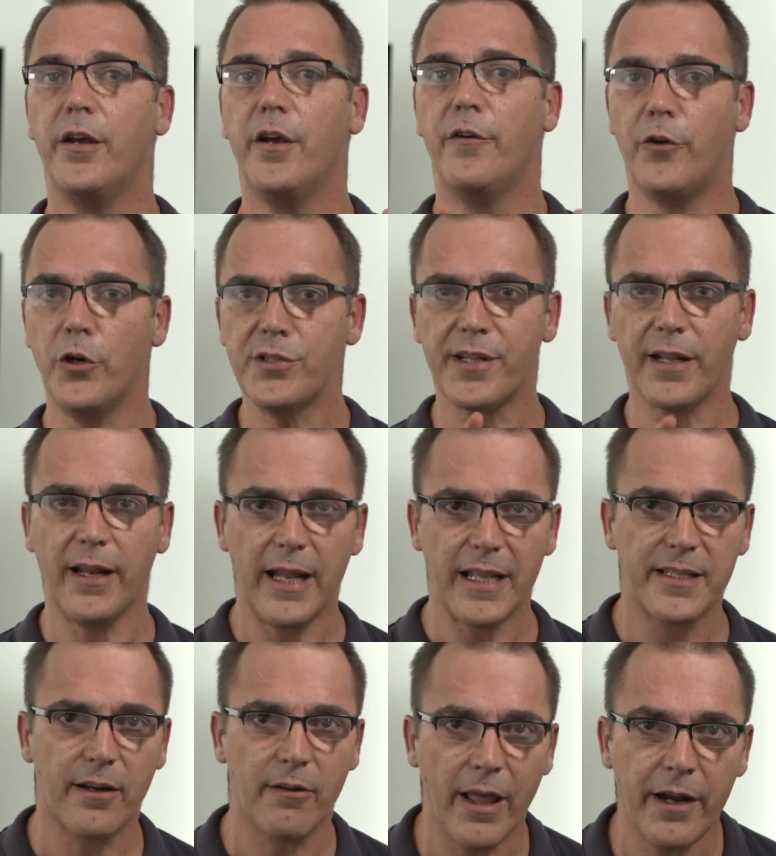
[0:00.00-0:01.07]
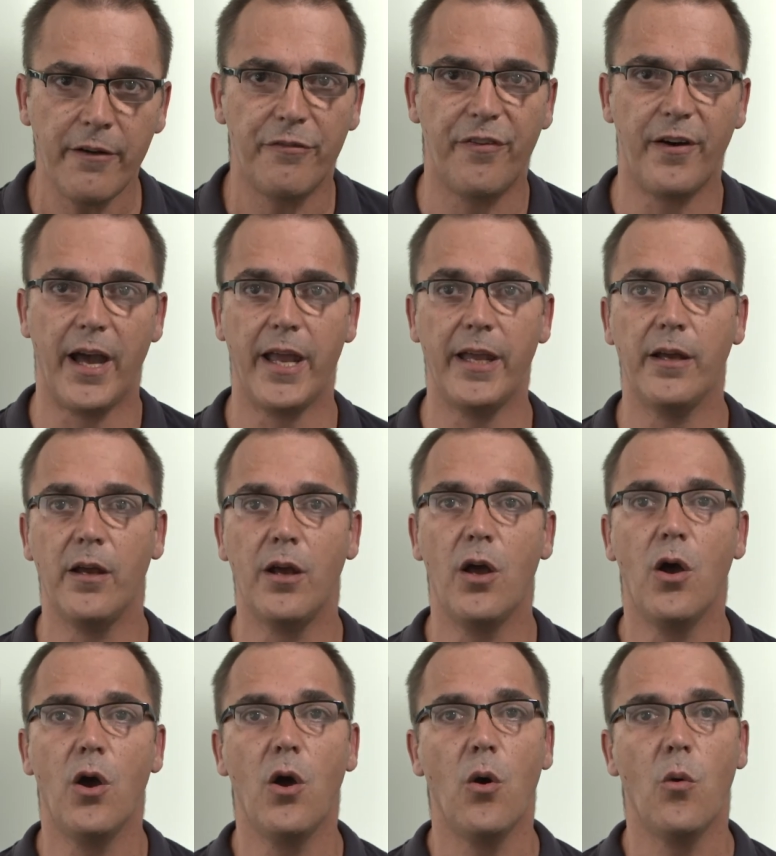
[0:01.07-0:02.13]
First, let's clarify
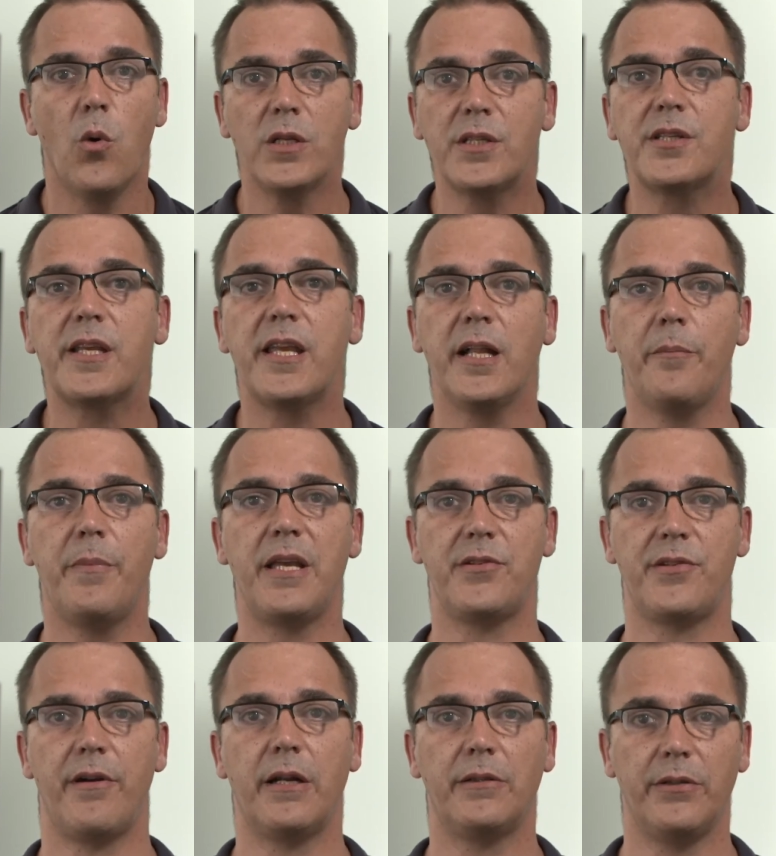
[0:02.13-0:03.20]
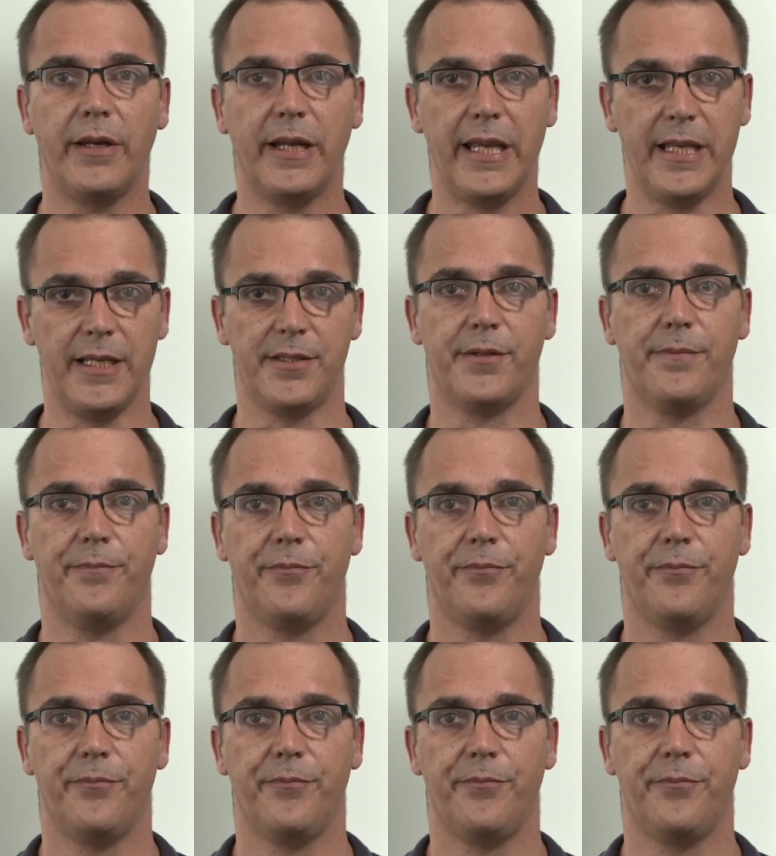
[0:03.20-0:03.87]
what skill-based routing is.